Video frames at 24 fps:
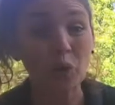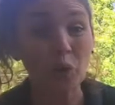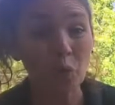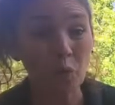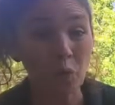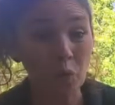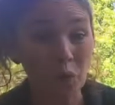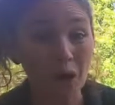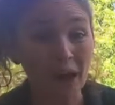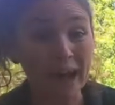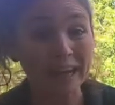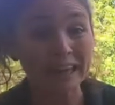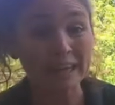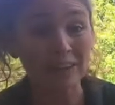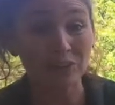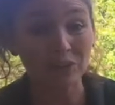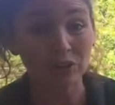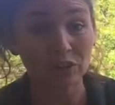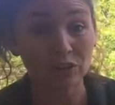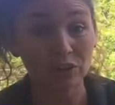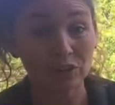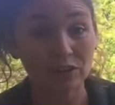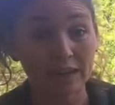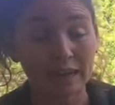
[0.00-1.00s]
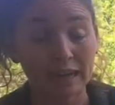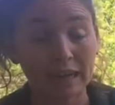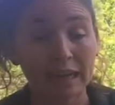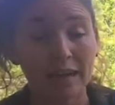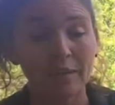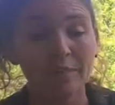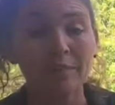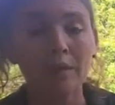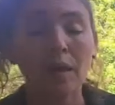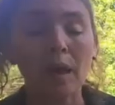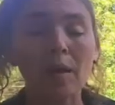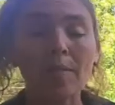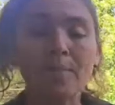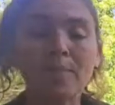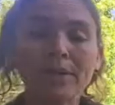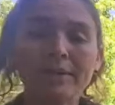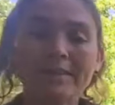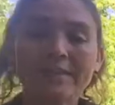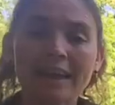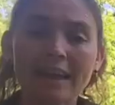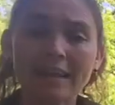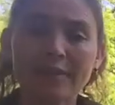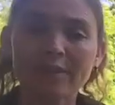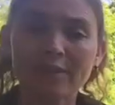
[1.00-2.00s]
quite dirty, but
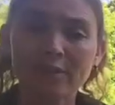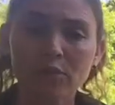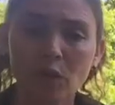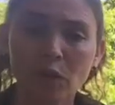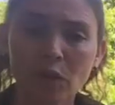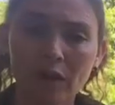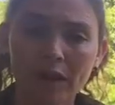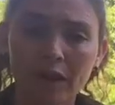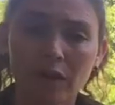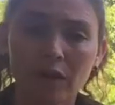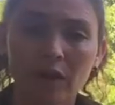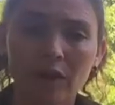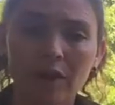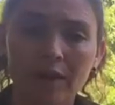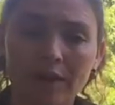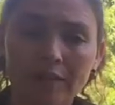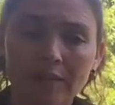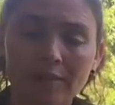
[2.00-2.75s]
that soil is